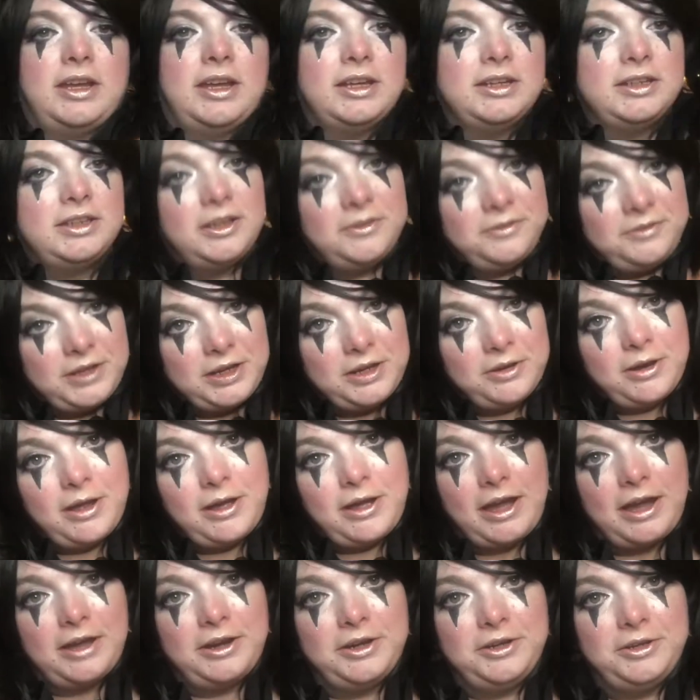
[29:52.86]
To figure out
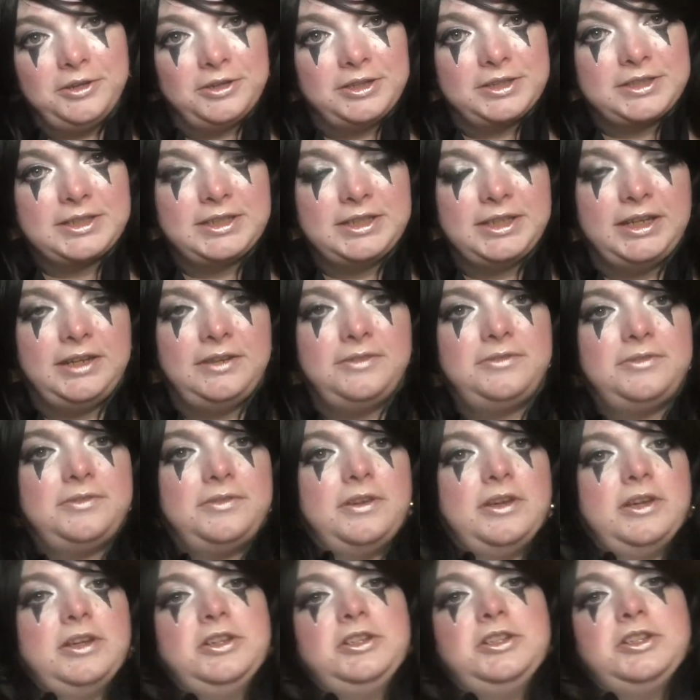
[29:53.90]
how to do the sleeve,
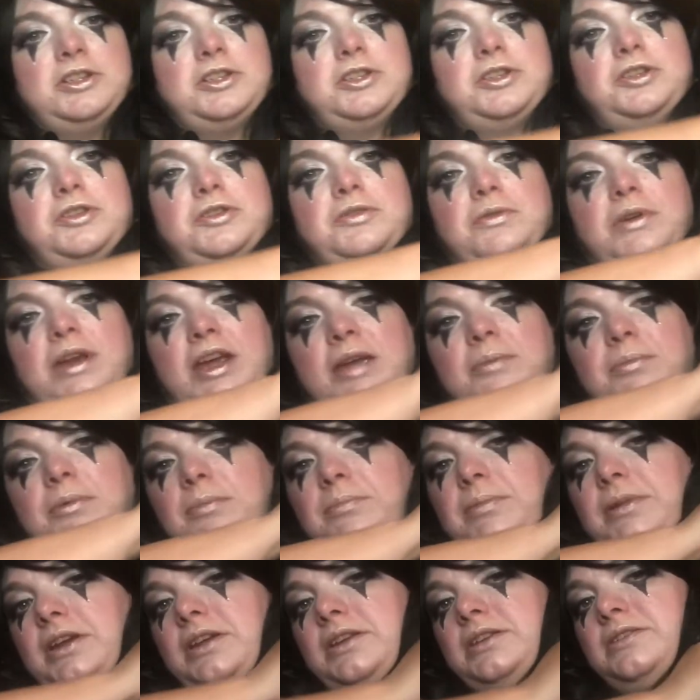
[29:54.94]
just drape a
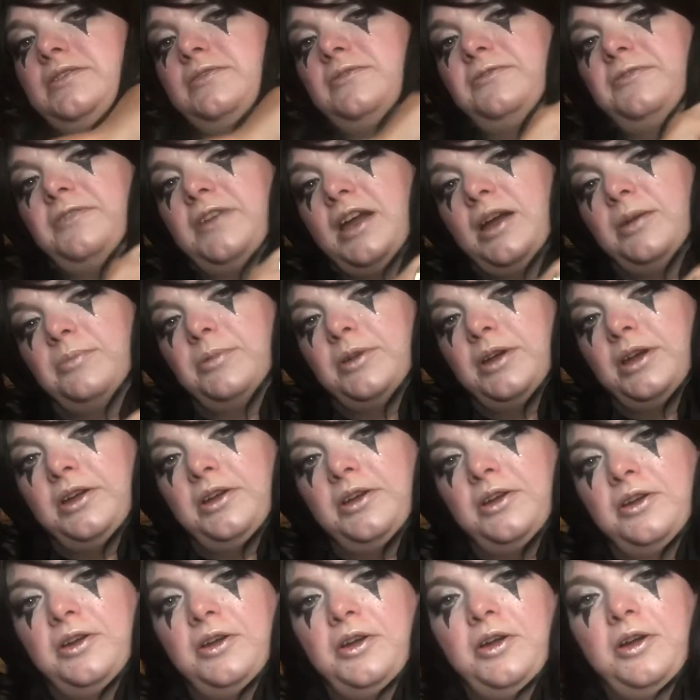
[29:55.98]
piece of fabric
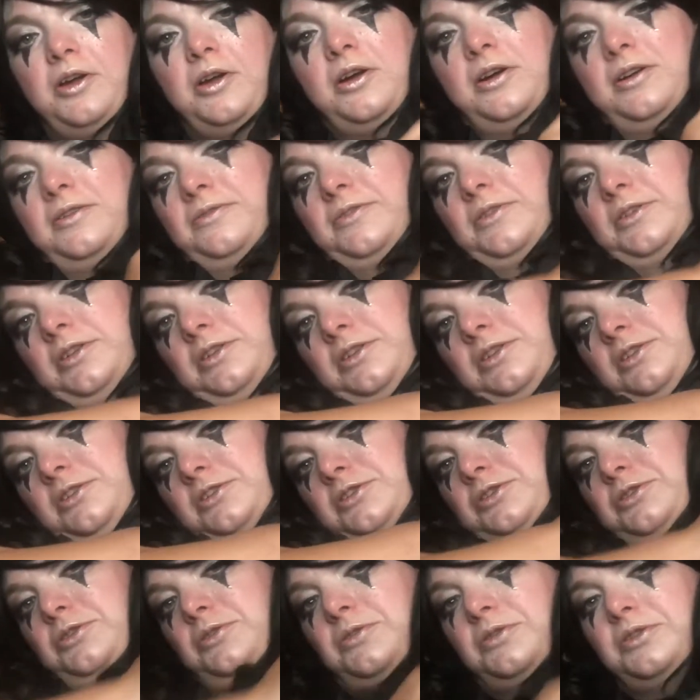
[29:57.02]
over your
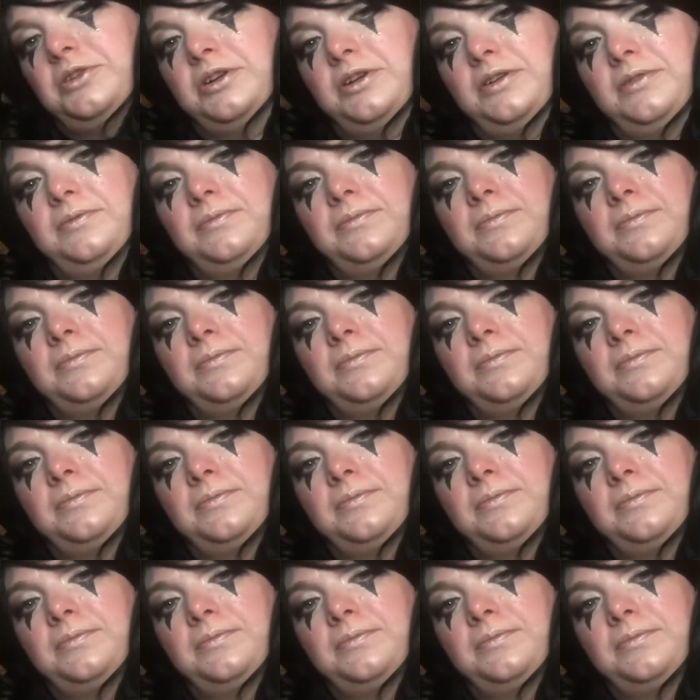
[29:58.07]
shoulder.